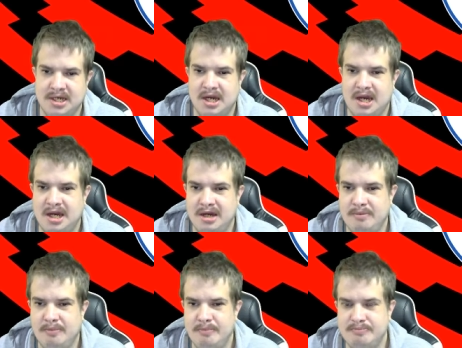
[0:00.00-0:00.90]

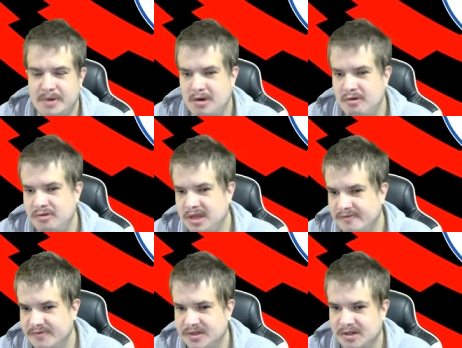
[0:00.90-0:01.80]
Um, but on the
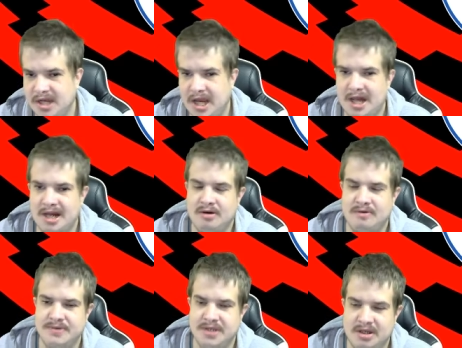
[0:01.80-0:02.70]
other side of that,
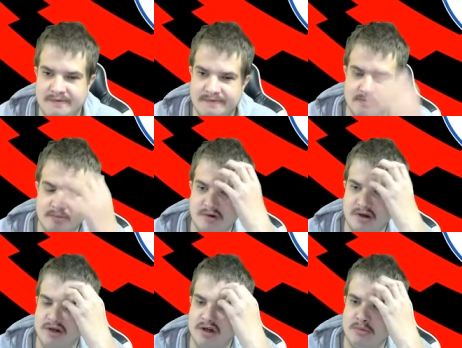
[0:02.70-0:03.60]
obviously, you know, I'm from
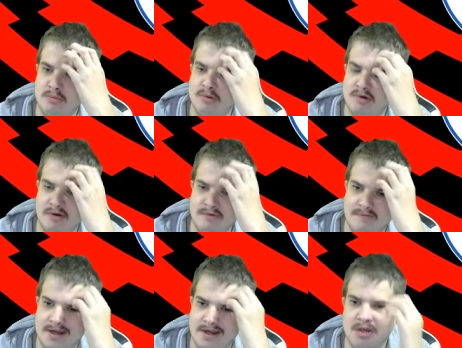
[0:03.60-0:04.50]
Brighton, you I'm a Brighton
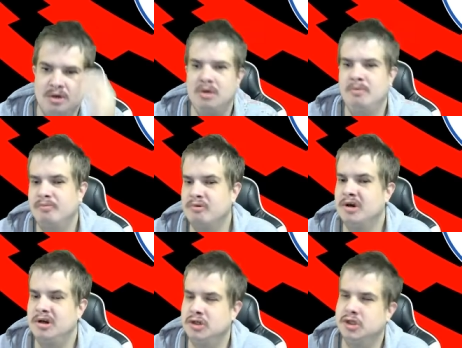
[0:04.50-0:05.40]
fan.
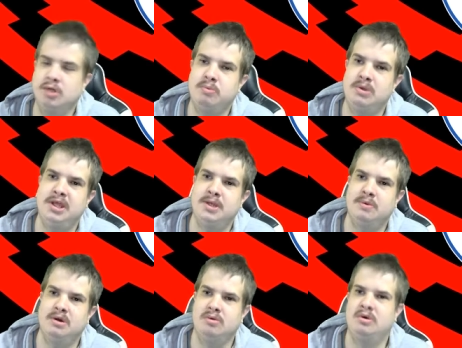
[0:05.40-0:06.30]
Brighton should win this
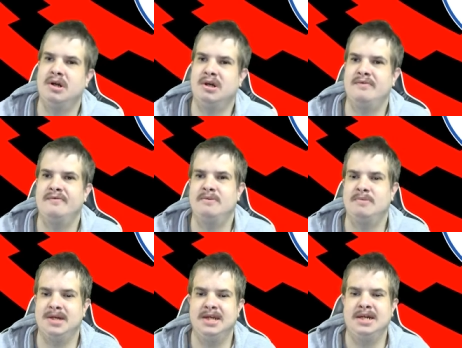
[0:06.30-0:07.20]
one quite
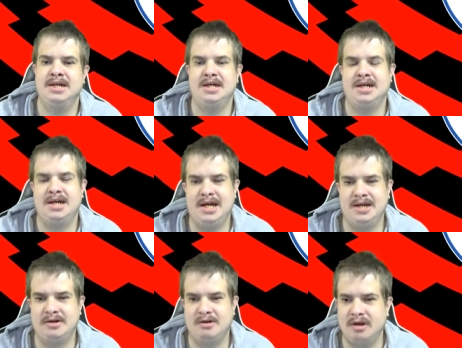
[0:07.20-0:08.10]
comfortably.
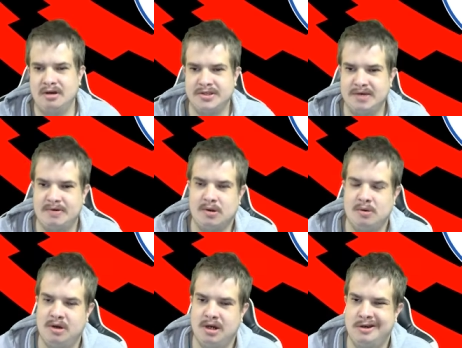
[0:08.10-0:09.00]
And I know I say that
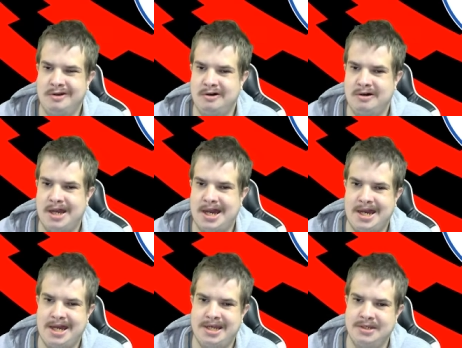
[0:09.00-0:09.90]
quite a lot,
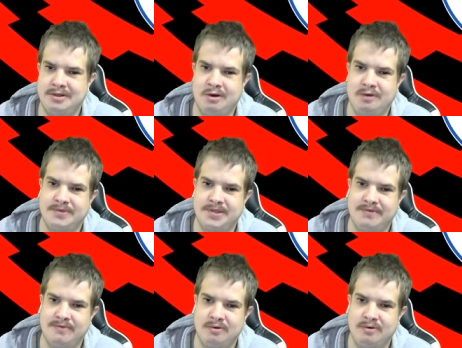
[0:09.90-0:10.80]
and obviously,
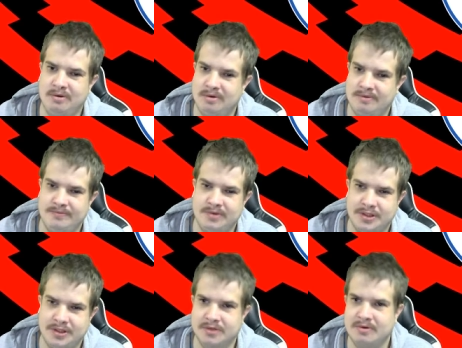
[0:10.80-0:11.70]
if you're a
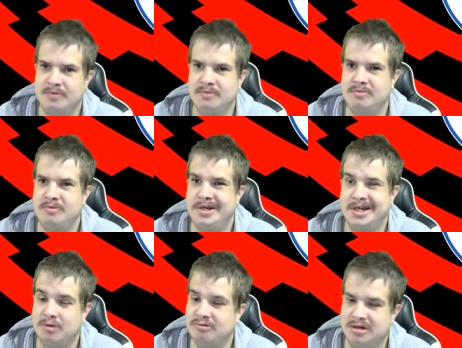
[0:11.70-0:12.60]
subscriber of mine,
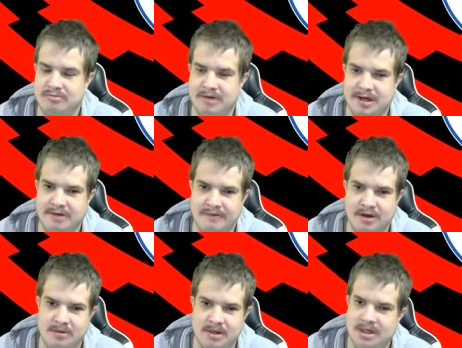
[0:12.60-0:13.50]
a quite regular
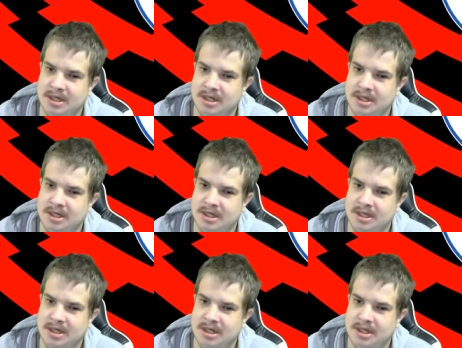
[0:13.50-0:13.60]
viewer,